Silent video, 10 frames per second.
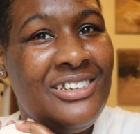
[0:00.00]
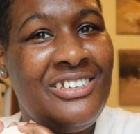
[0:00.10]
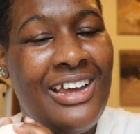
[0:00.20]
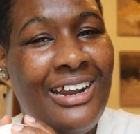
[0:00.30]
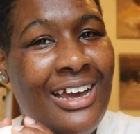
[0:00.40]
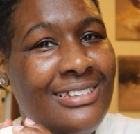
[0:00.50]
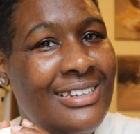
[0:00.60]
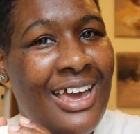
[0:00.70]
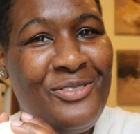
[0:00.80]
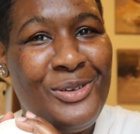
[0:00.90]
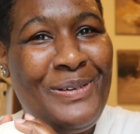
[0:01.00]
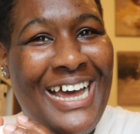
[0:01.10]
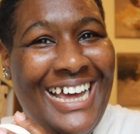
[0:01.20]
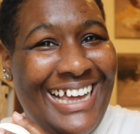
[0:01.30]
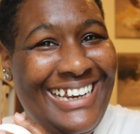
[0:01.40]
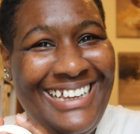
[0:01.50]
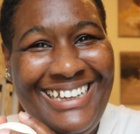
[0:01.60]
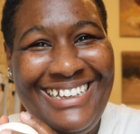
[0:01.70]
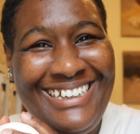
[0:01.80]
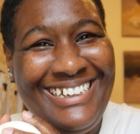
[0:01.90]
Shout out to
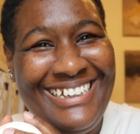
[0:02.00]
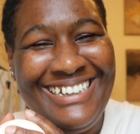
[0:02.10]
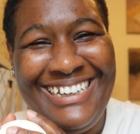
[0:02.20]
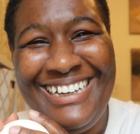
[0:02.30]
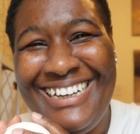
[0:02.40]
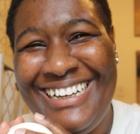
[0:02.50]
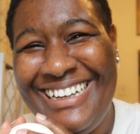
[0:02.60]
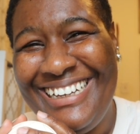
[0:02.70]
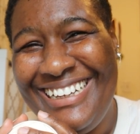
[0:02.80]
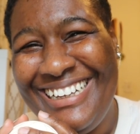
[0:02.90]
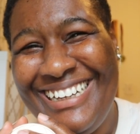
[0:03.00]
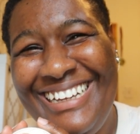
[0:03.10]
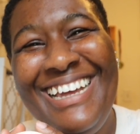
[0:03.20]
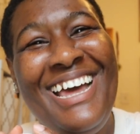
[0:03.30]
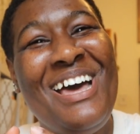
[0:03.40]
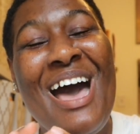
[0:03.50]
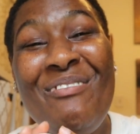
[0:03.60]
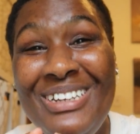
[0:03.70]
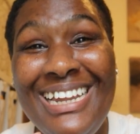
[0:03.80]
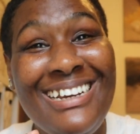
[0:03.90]
everybody. I'm
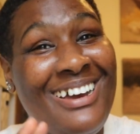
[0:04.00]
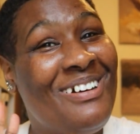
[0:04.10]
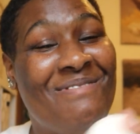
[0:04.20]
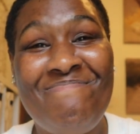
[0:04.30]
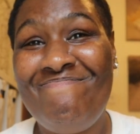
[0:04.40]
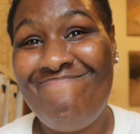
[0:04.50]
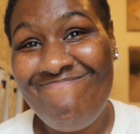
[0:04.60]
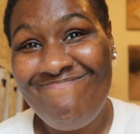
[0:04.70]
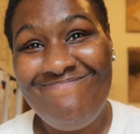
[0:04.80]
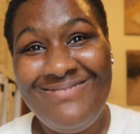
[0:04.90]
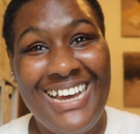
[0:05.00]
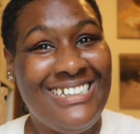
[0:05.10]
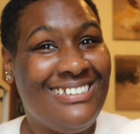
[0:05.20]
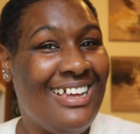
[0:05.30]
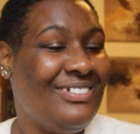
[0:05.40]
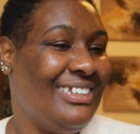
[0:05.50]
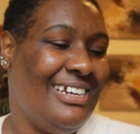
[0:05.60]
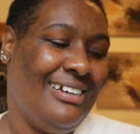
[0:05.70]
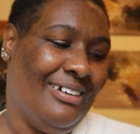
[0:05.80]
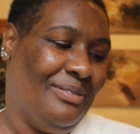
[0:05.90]
going to let it go. I just have to
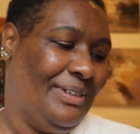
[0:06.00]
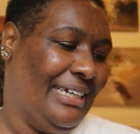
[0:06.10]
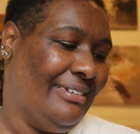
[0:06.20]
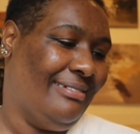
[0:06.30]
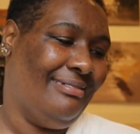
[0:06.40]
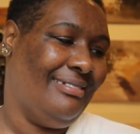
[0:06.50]
let it go, man.